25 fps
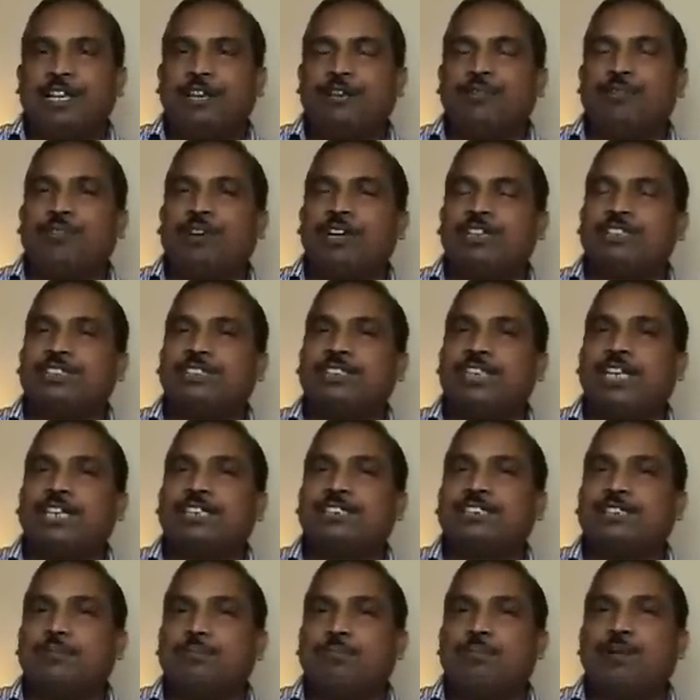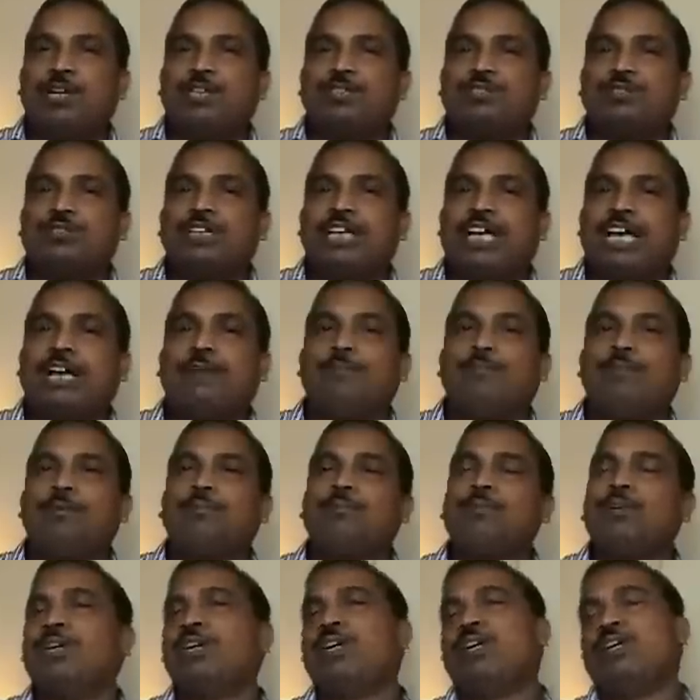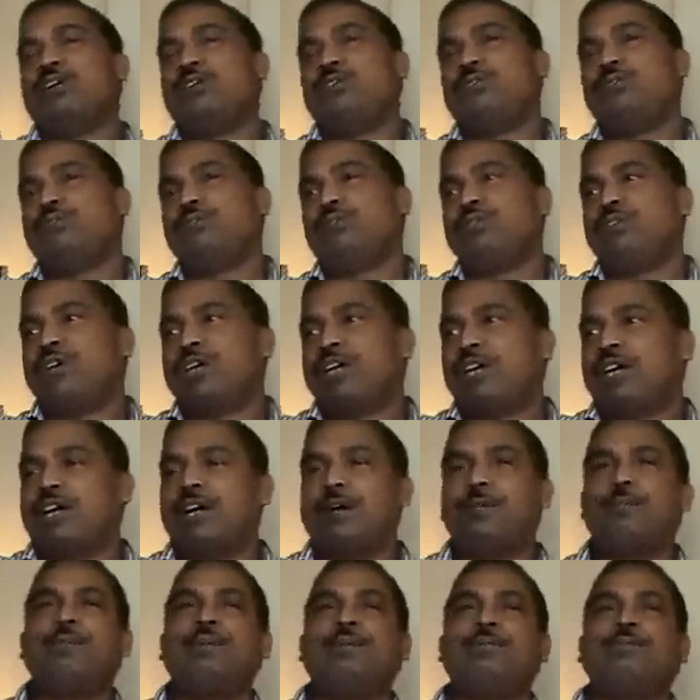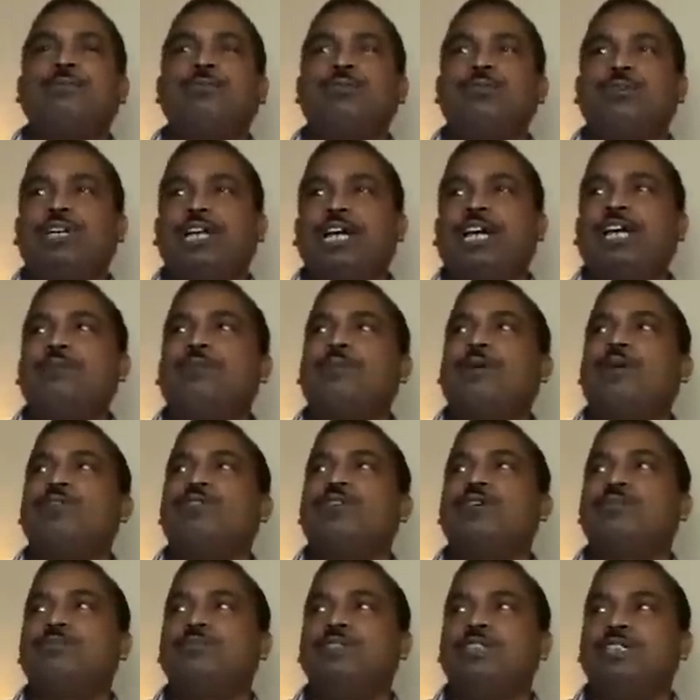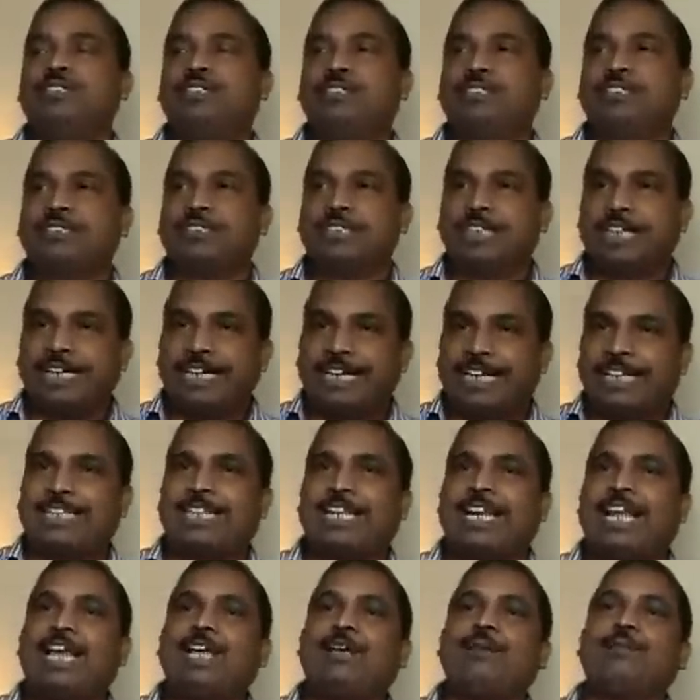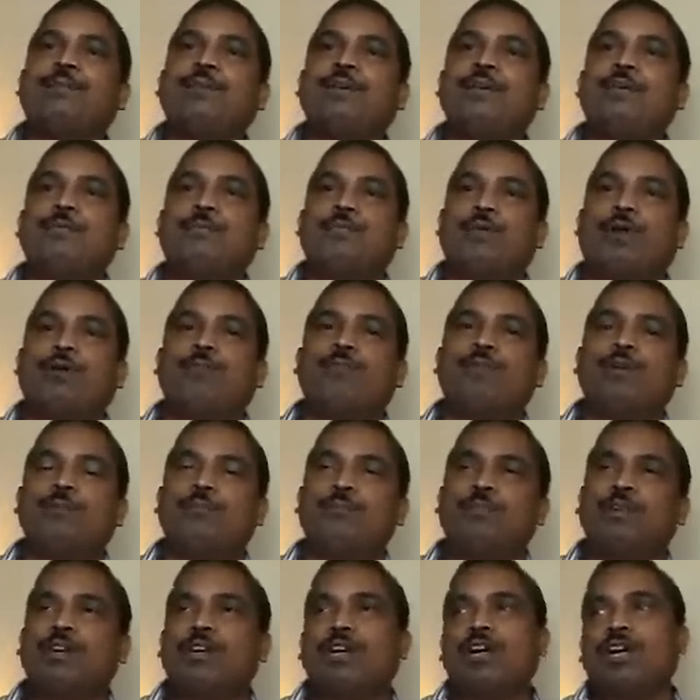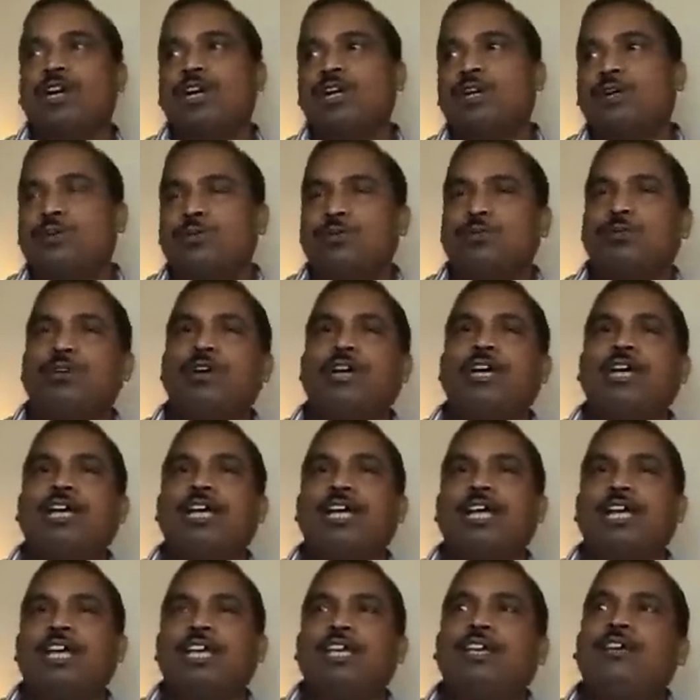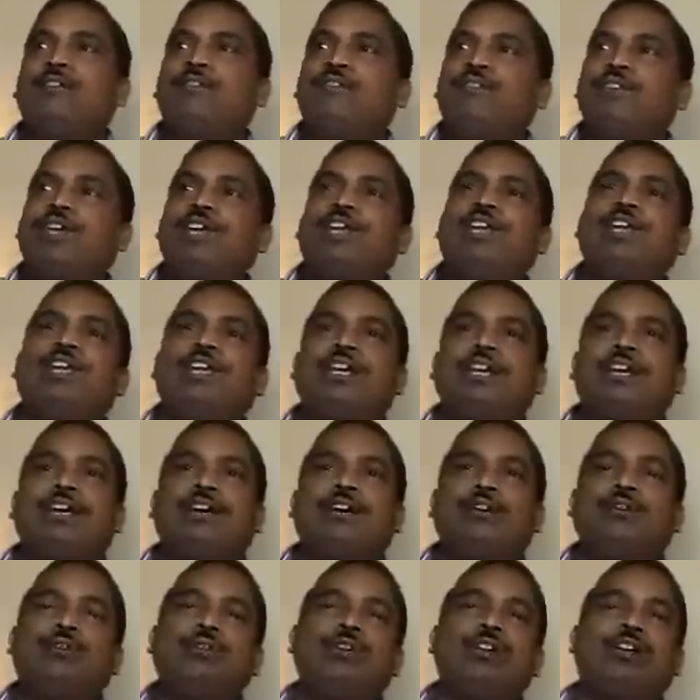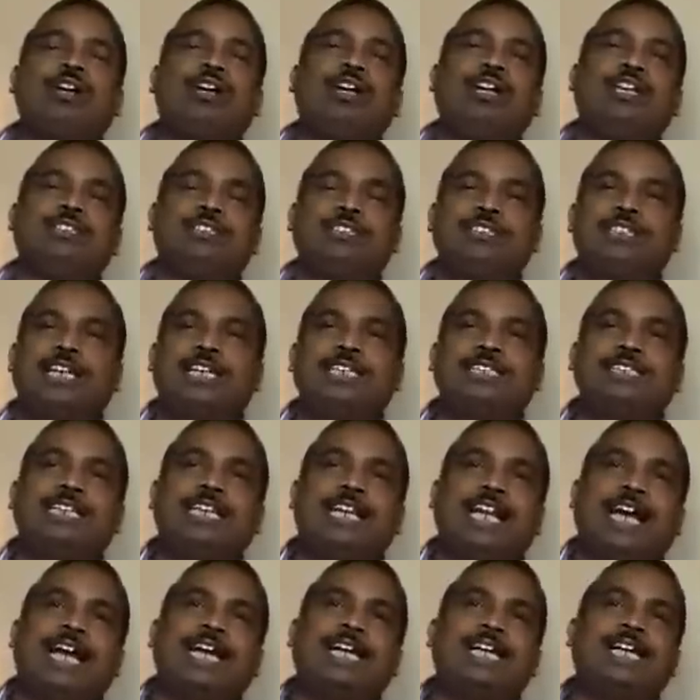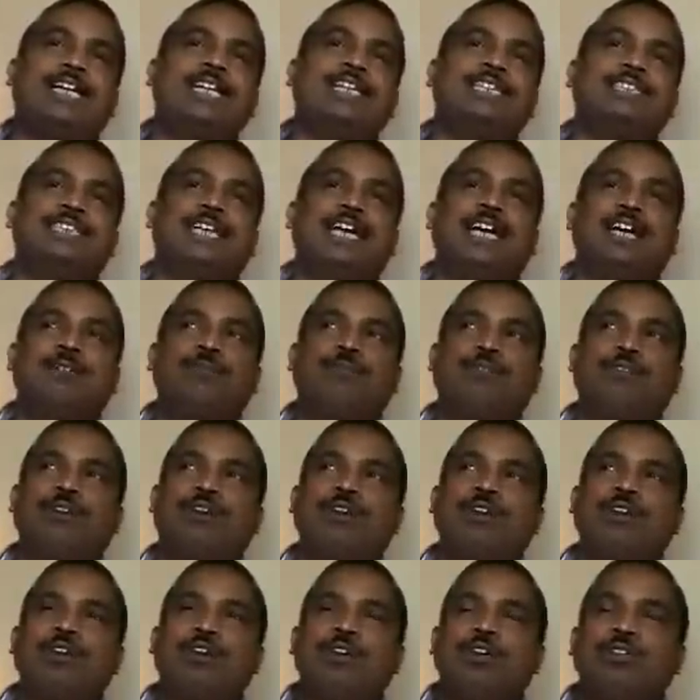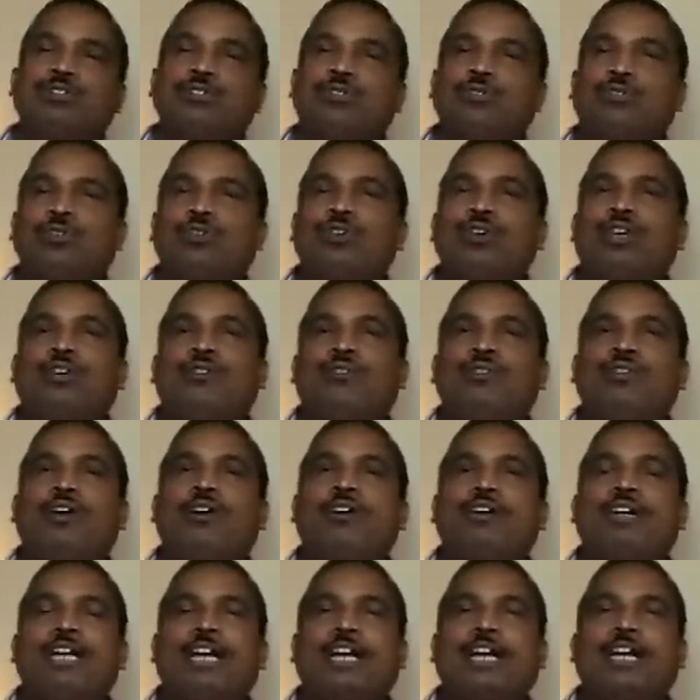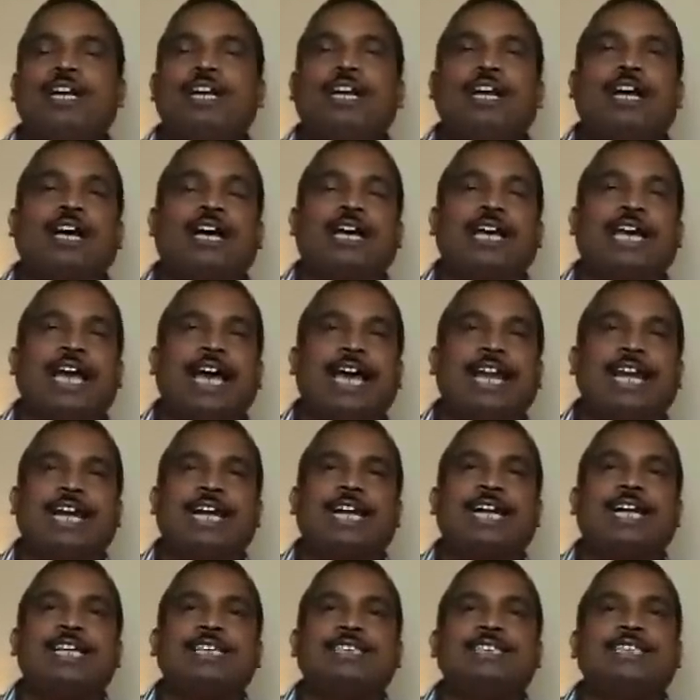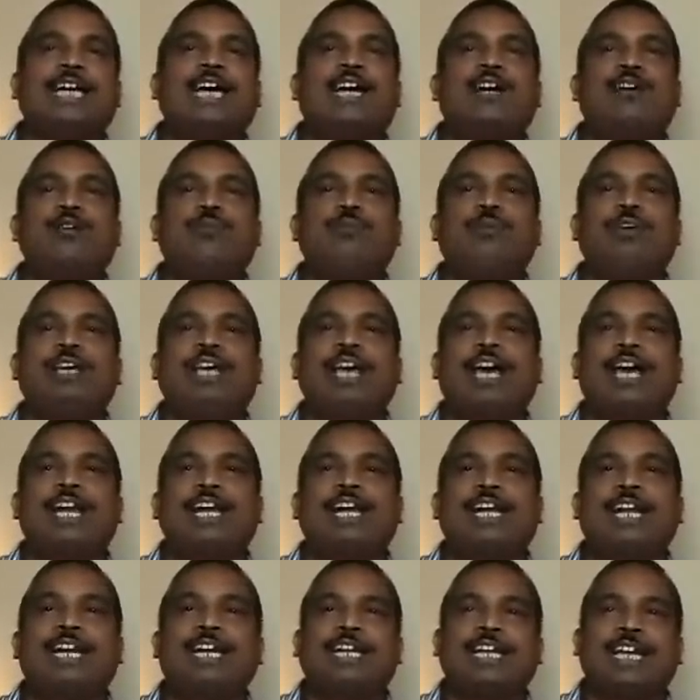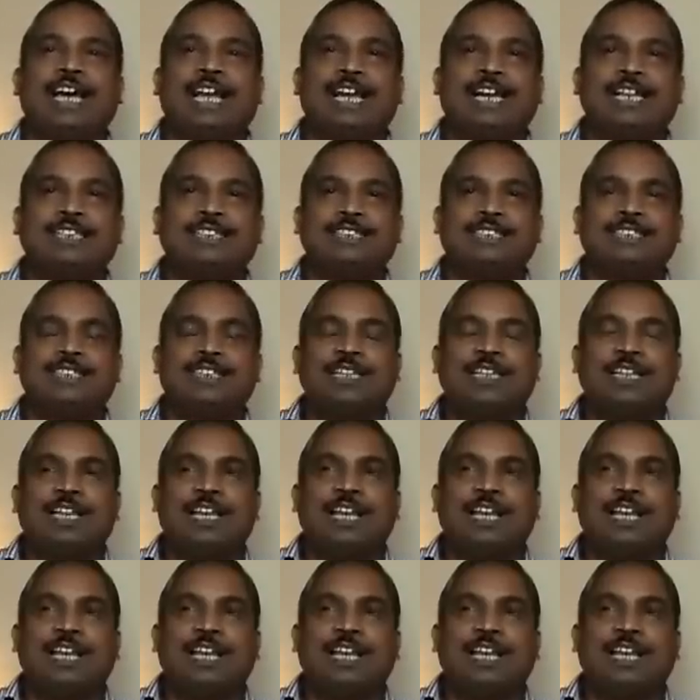he wants that somebody should help him to take him out of this death-like problem to a very good condition, that is light desire for. So if you have taken a carried desire to be carried and caressed